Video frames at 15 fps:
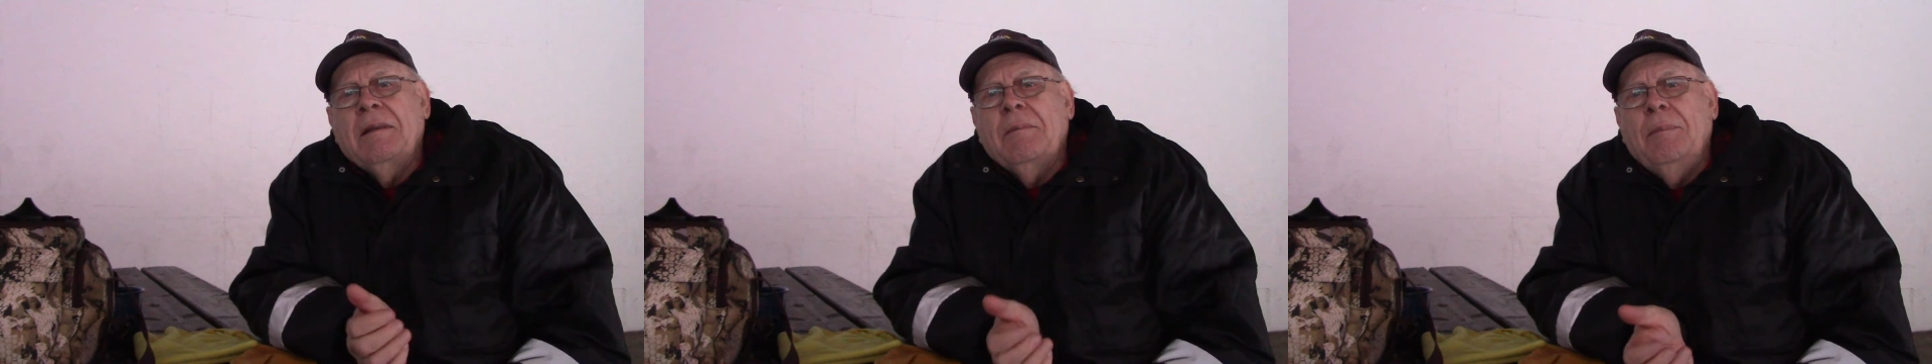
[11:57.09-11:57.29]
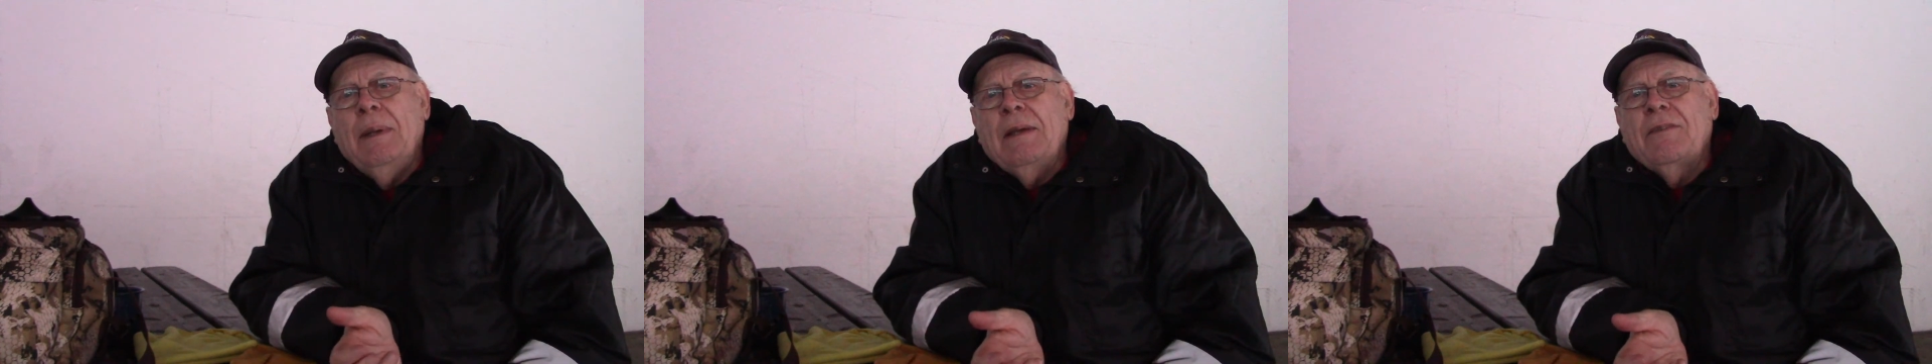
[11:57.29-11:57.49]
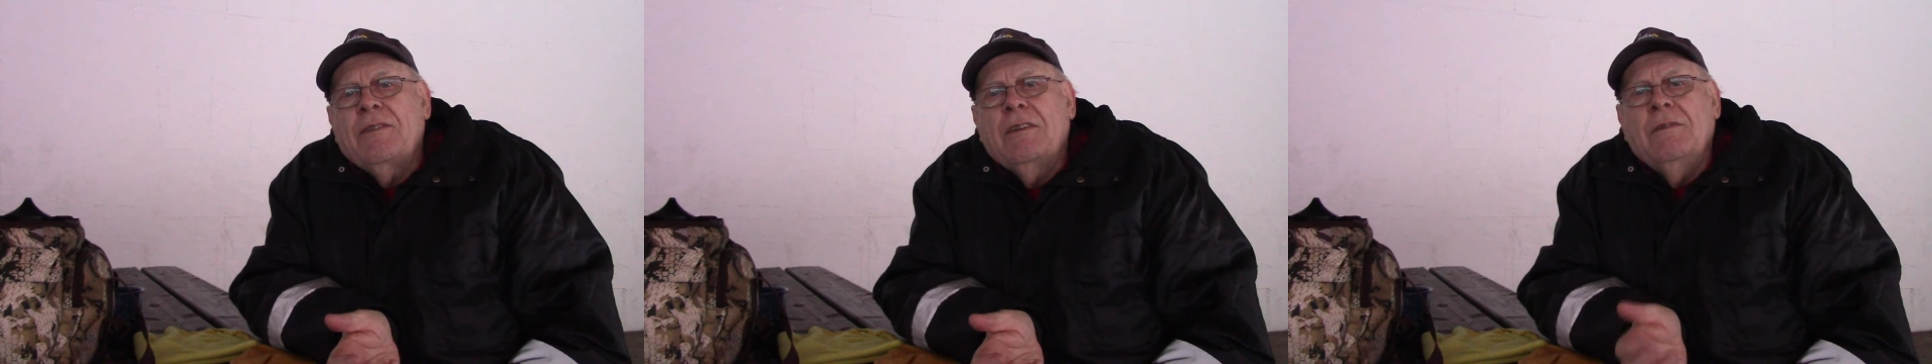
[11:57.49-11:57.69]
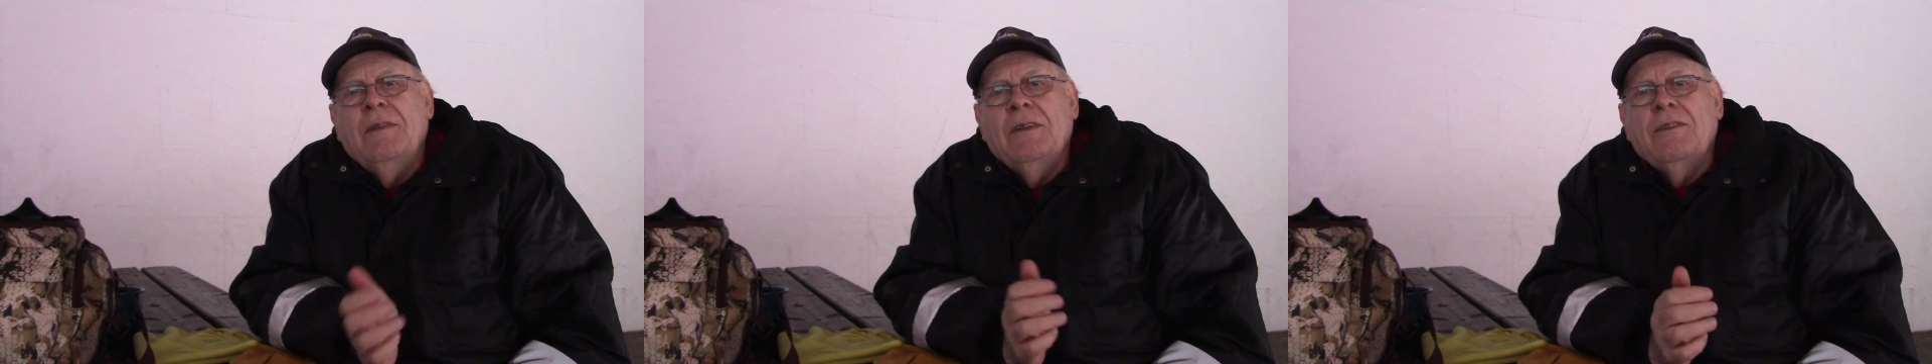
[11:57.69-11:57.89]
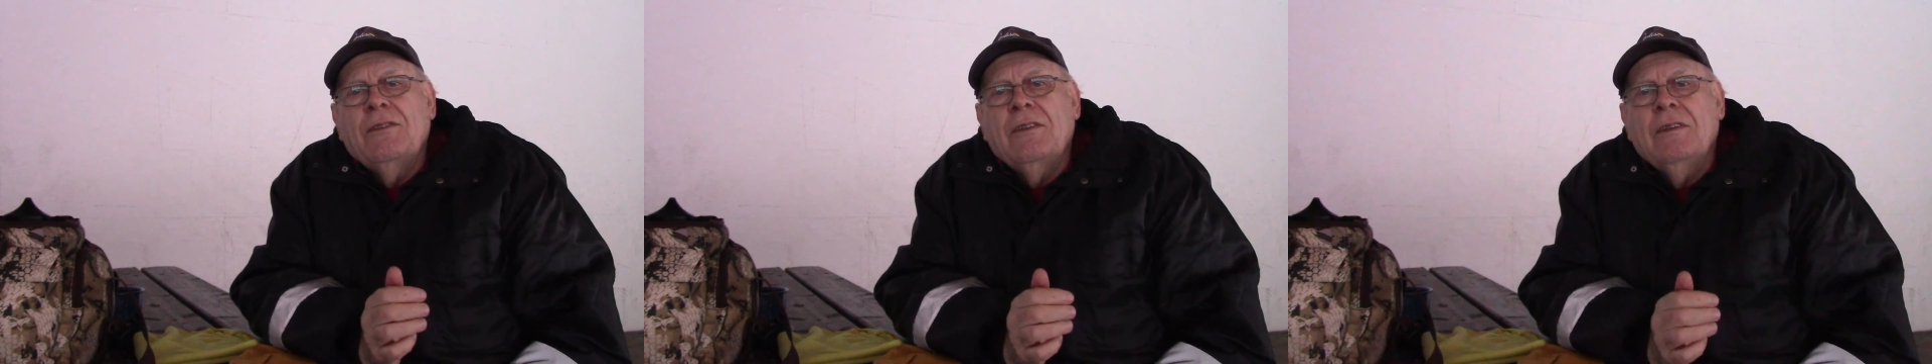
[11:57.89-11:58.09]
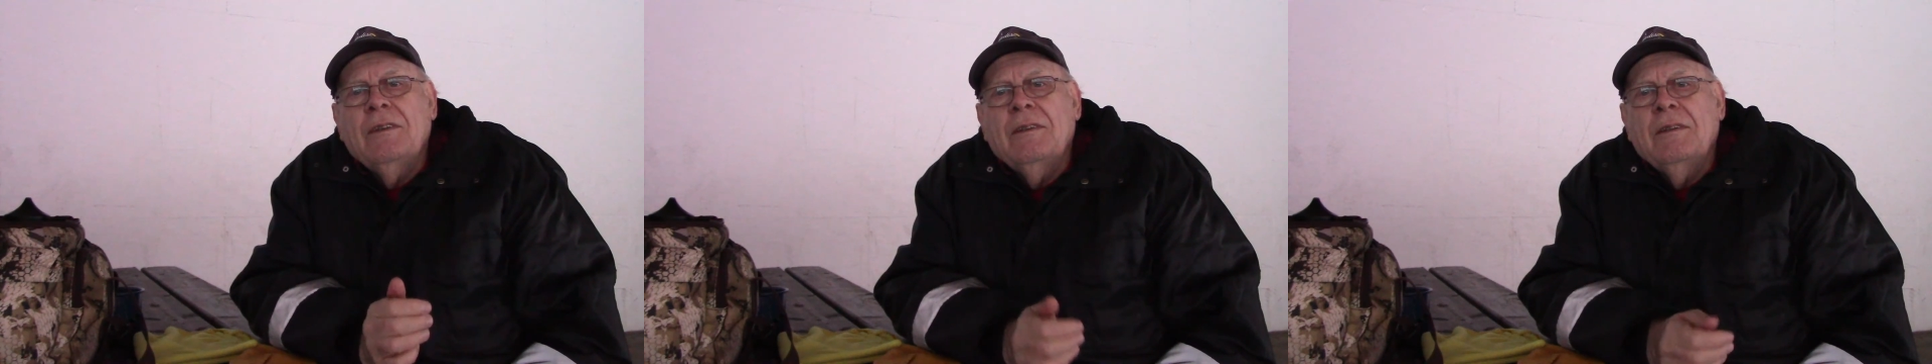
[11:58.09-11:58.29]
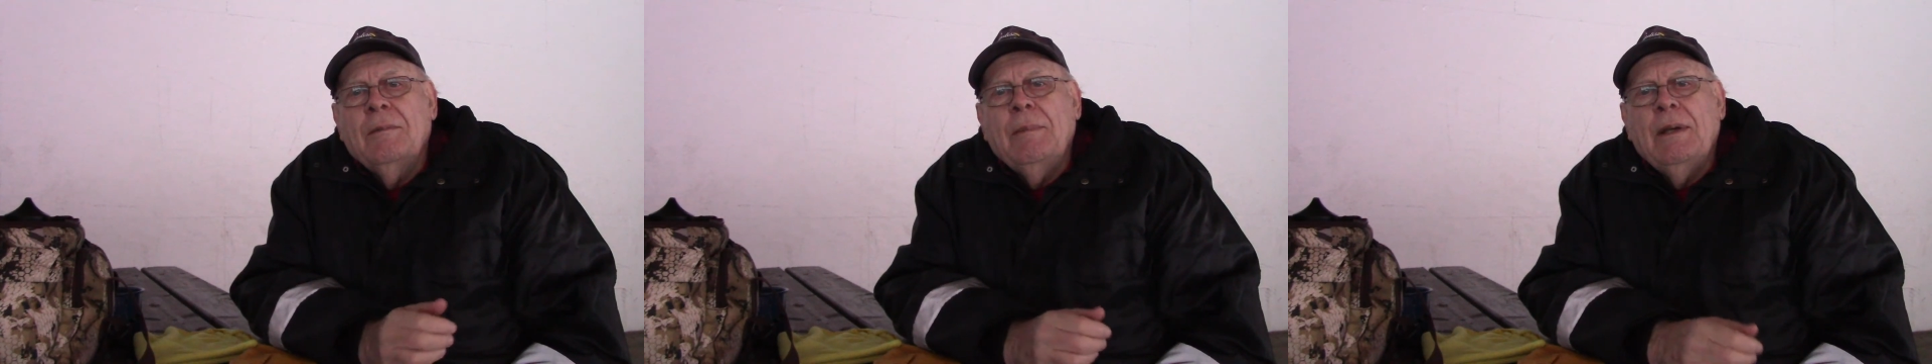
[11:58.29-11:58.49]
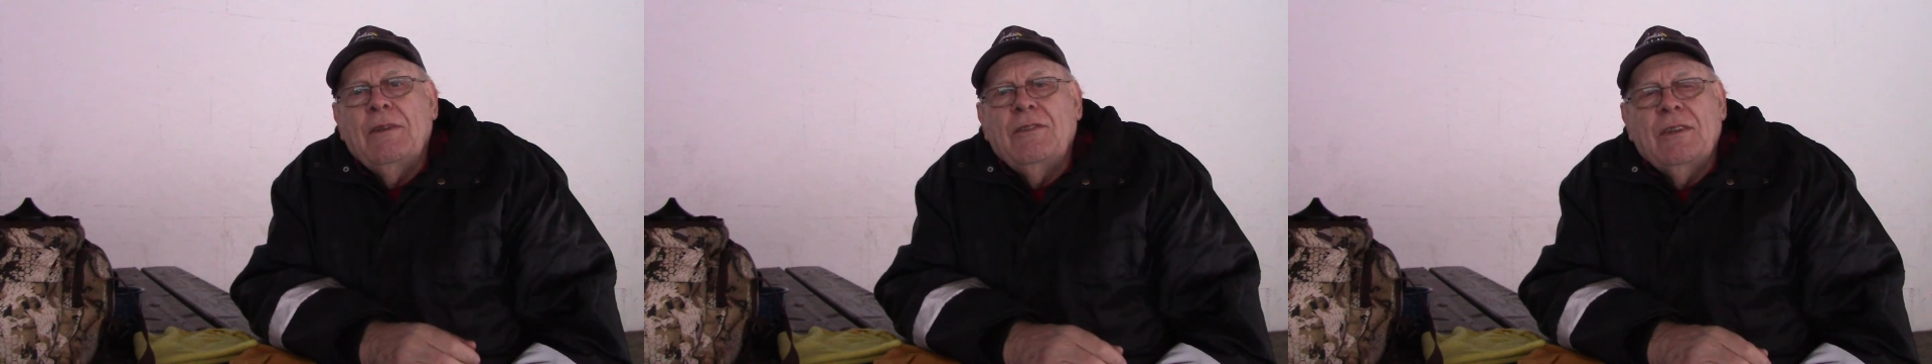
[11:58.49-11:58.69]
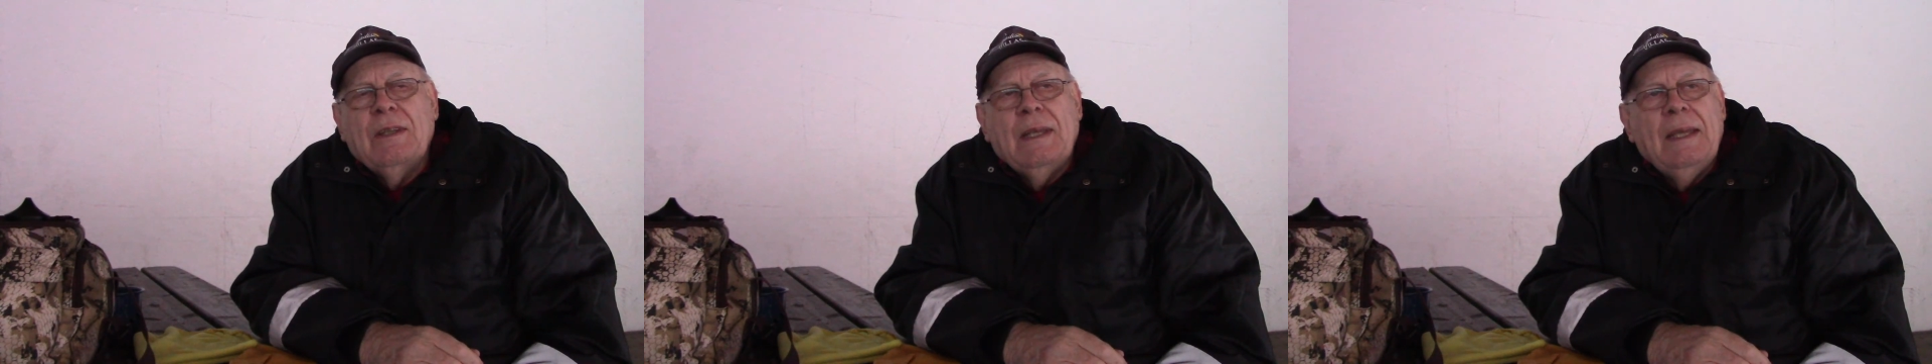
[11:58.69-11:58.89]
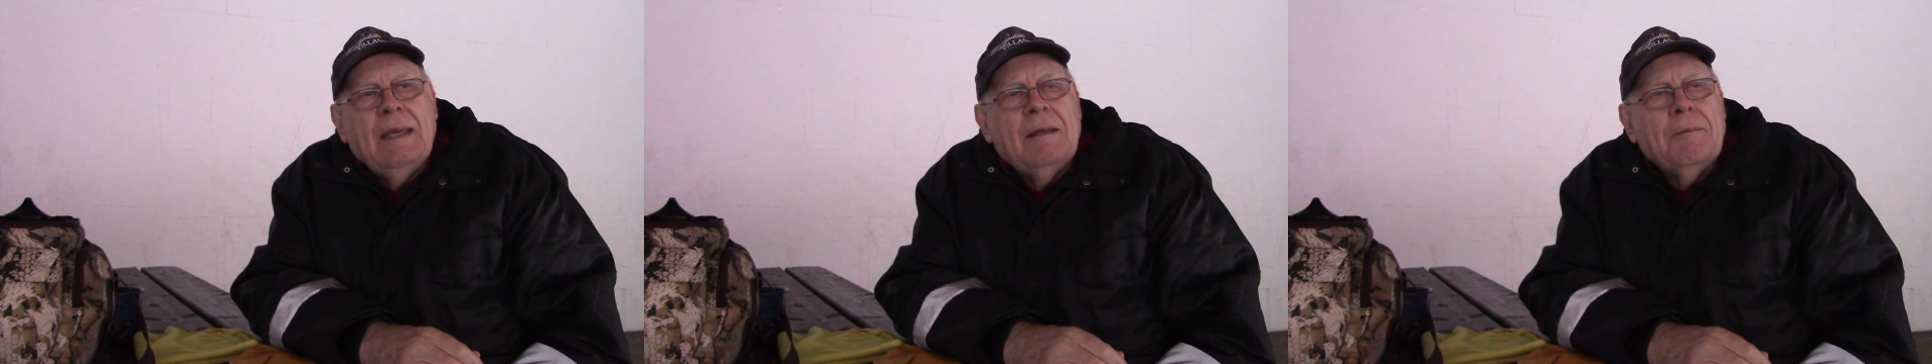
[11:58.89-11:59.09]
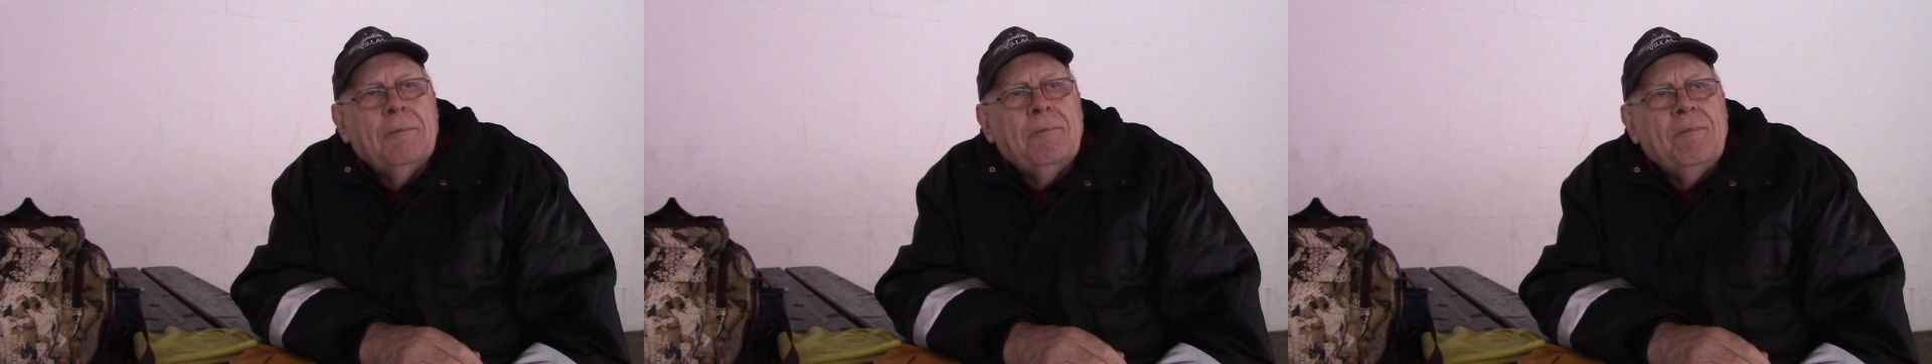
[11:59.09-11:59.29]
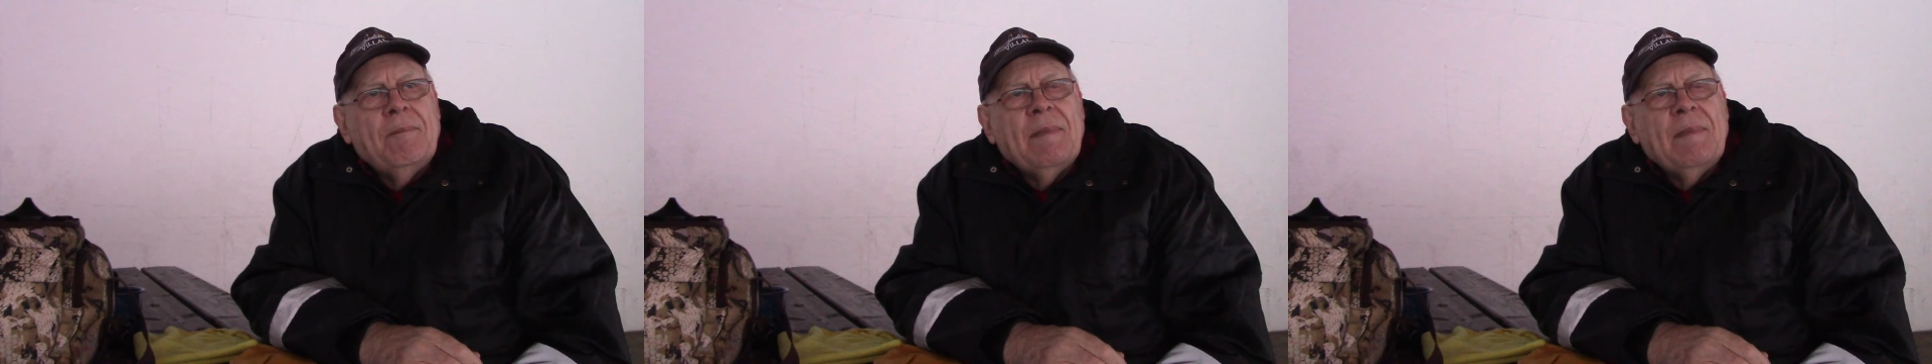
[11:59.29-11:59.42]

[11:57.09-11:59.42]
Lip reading: the best of this the best you can.